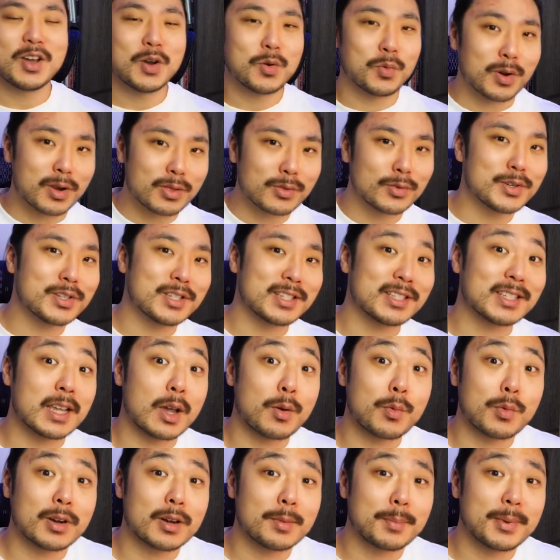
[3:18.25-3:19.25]
One of the reasons I
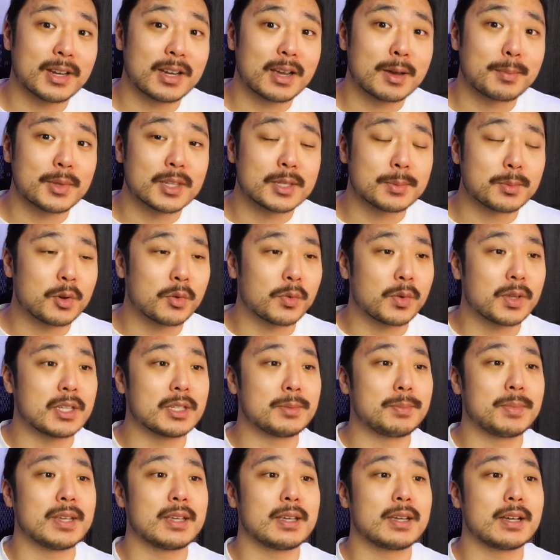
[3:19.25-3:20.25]
wanted to pick up this movie
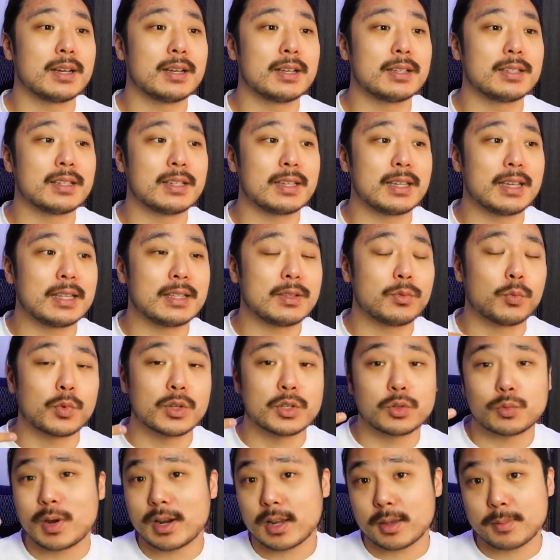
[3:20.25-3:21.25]
is because it
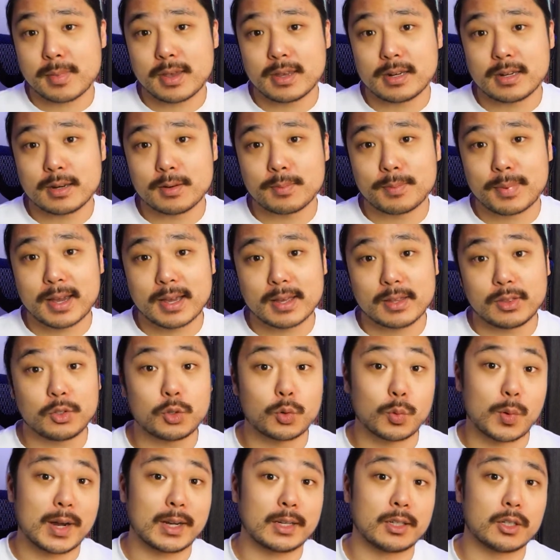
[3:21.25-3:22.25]
was recommended by
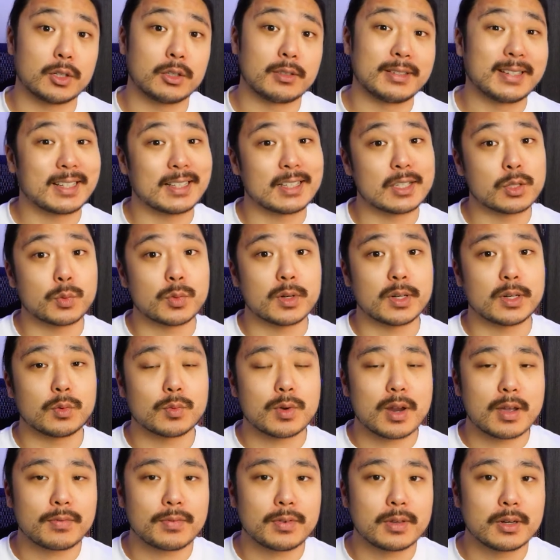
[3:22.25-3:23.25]
director Nicholas Winding
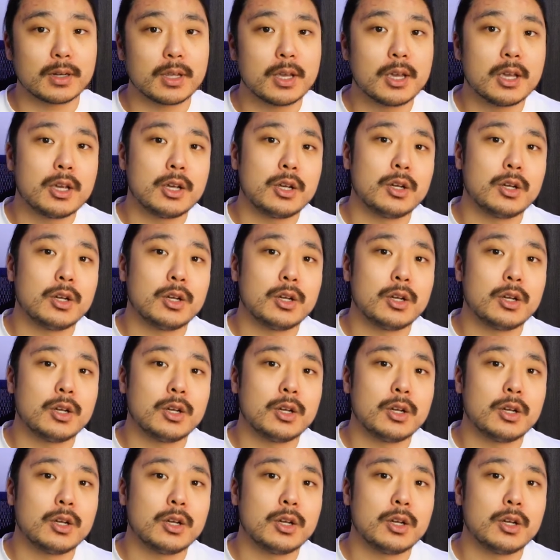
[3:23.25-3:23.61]
Refn,